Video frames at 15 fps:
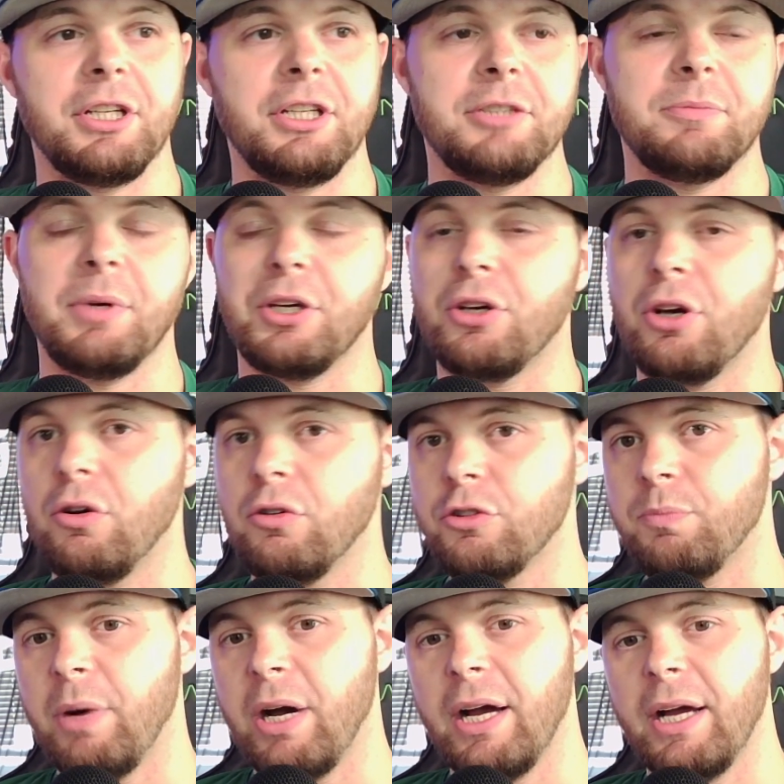He's been coached
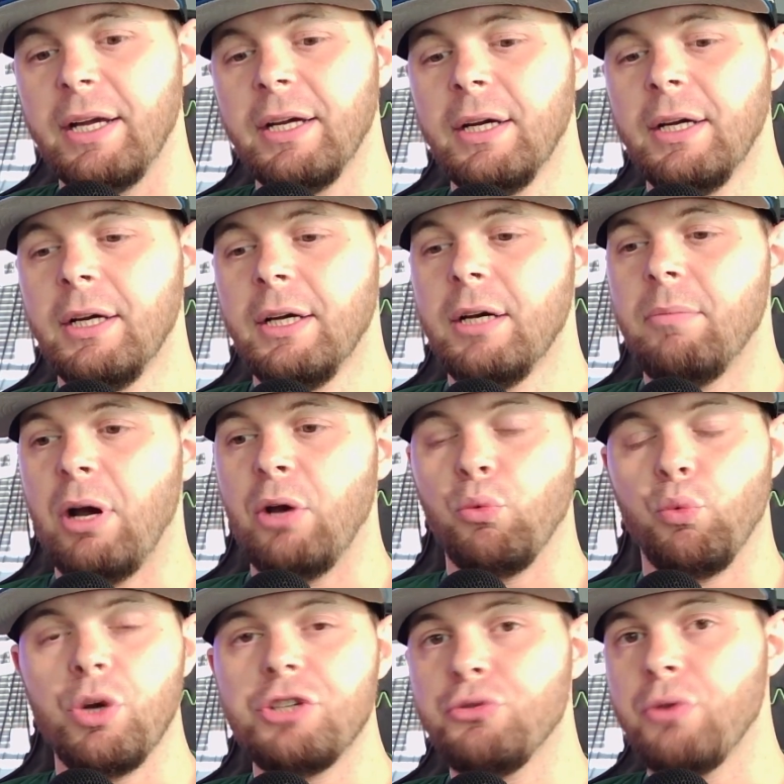by
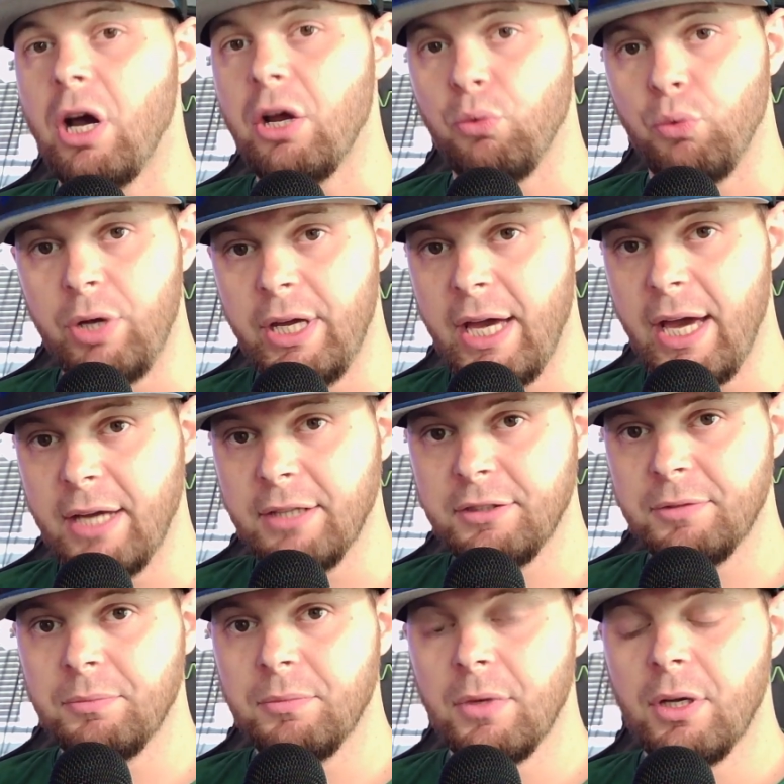Rich Rodriguez,